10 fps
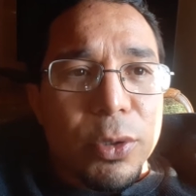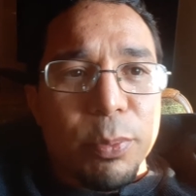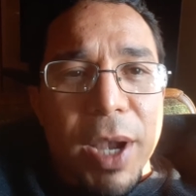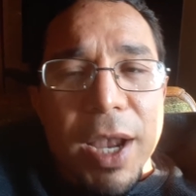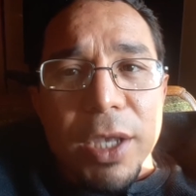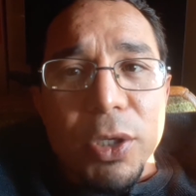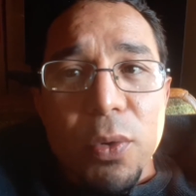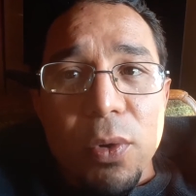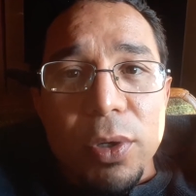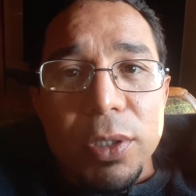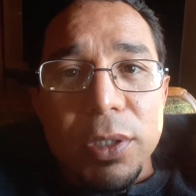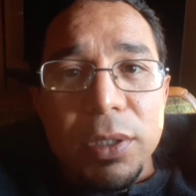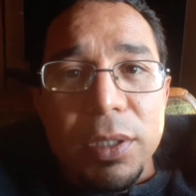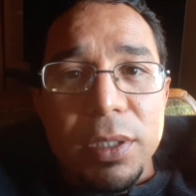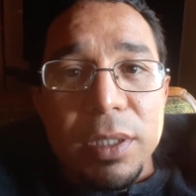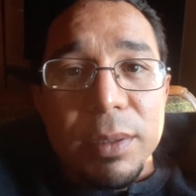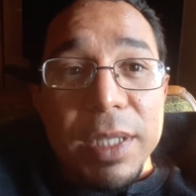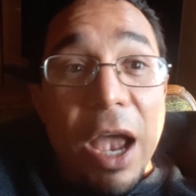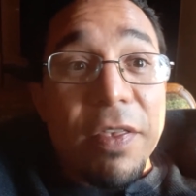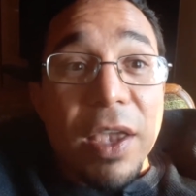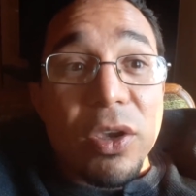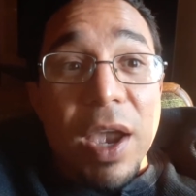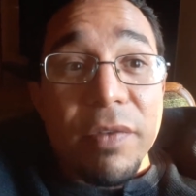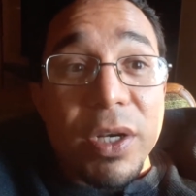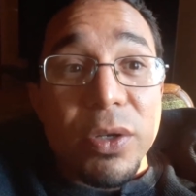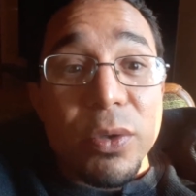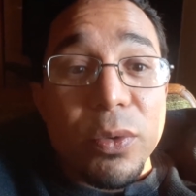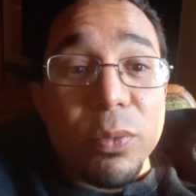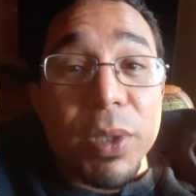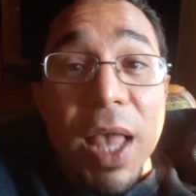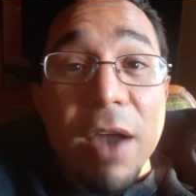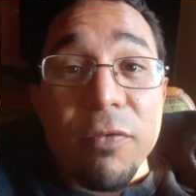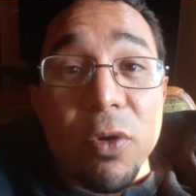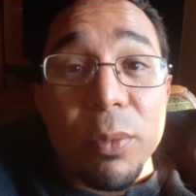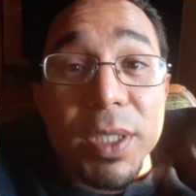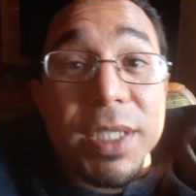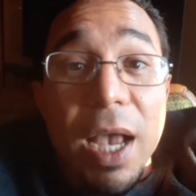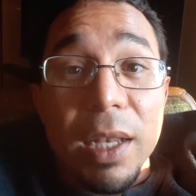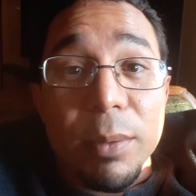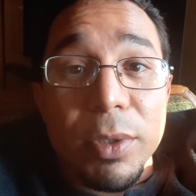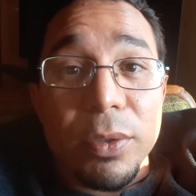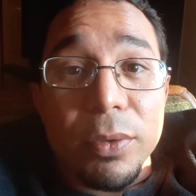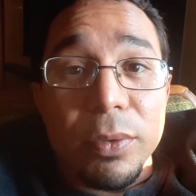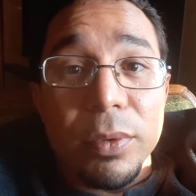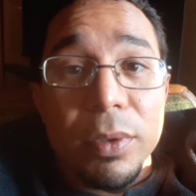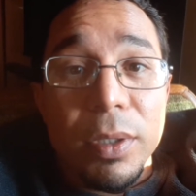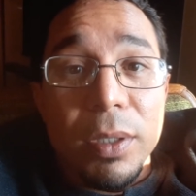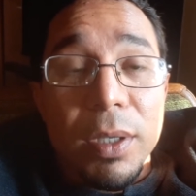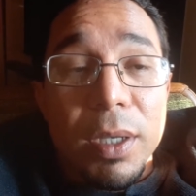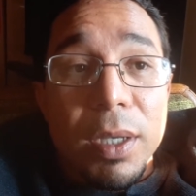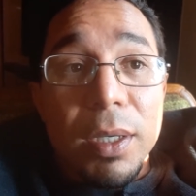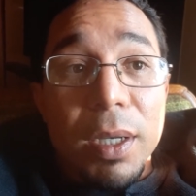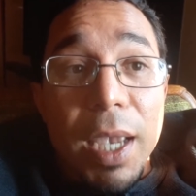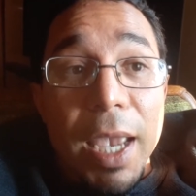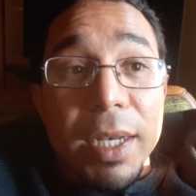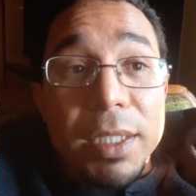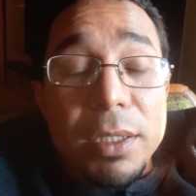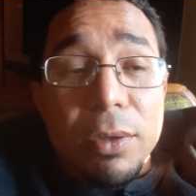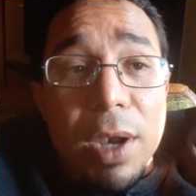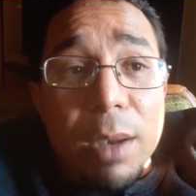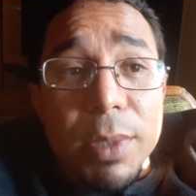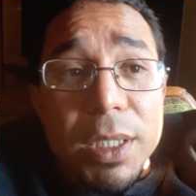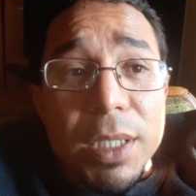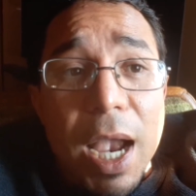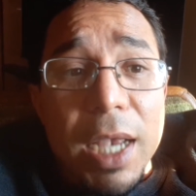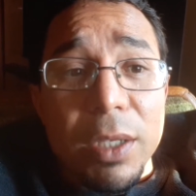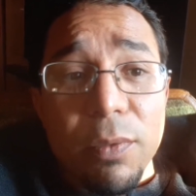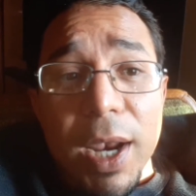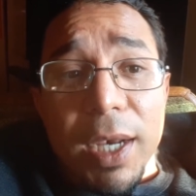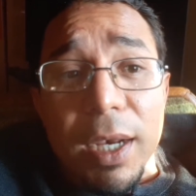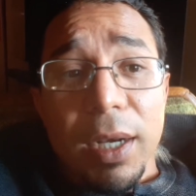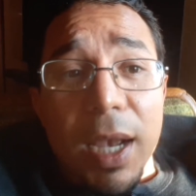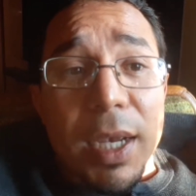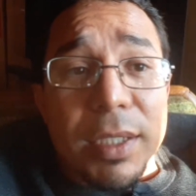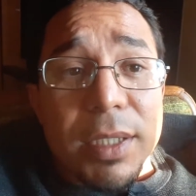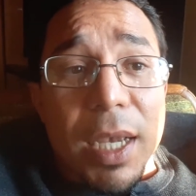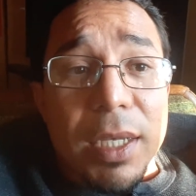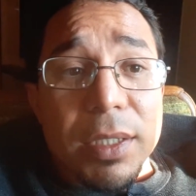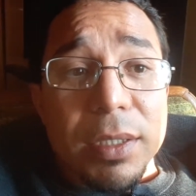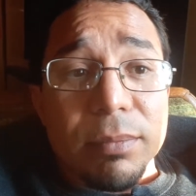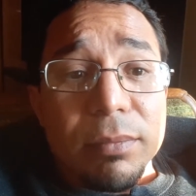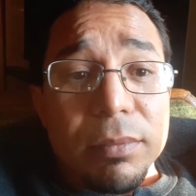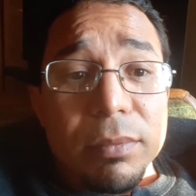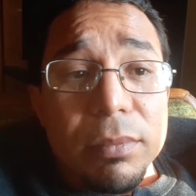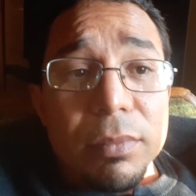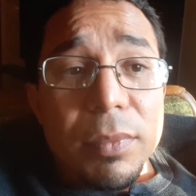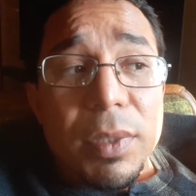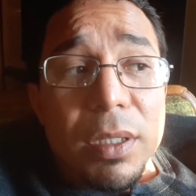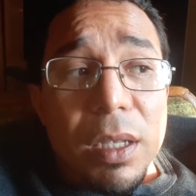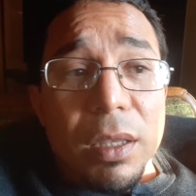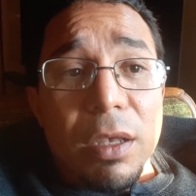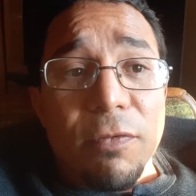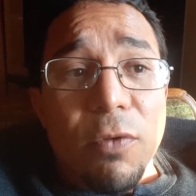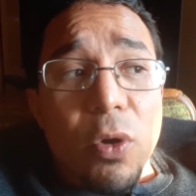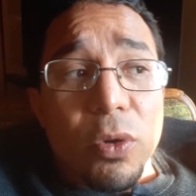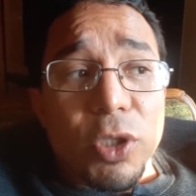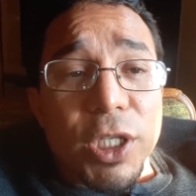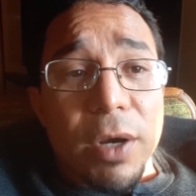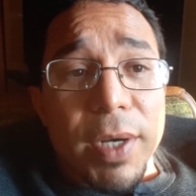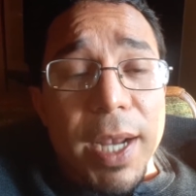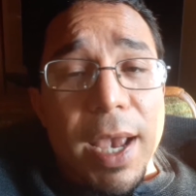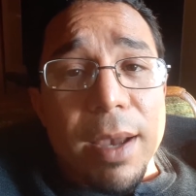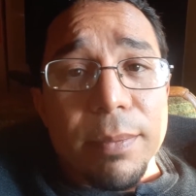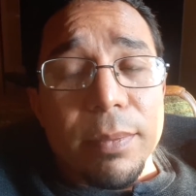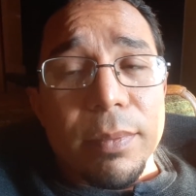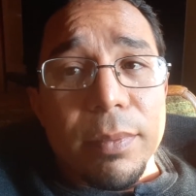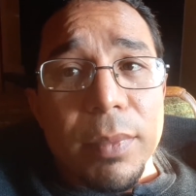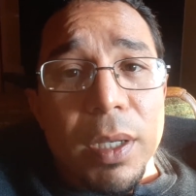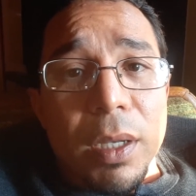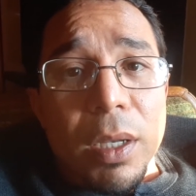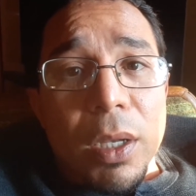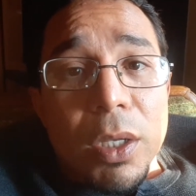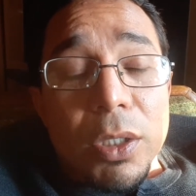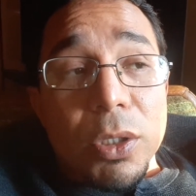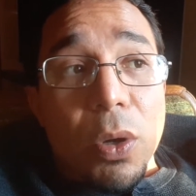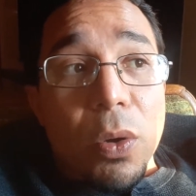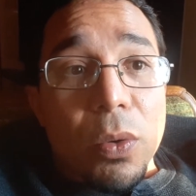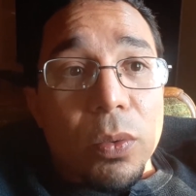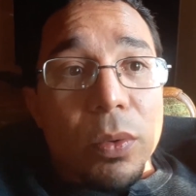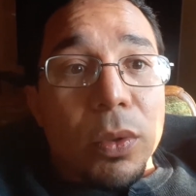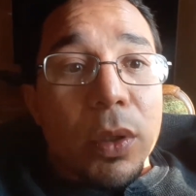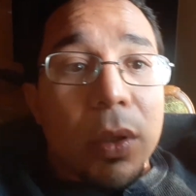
buying yours, now that you have a new platform to sell them through. And Instagram is highly recognized as the photo sharing app. So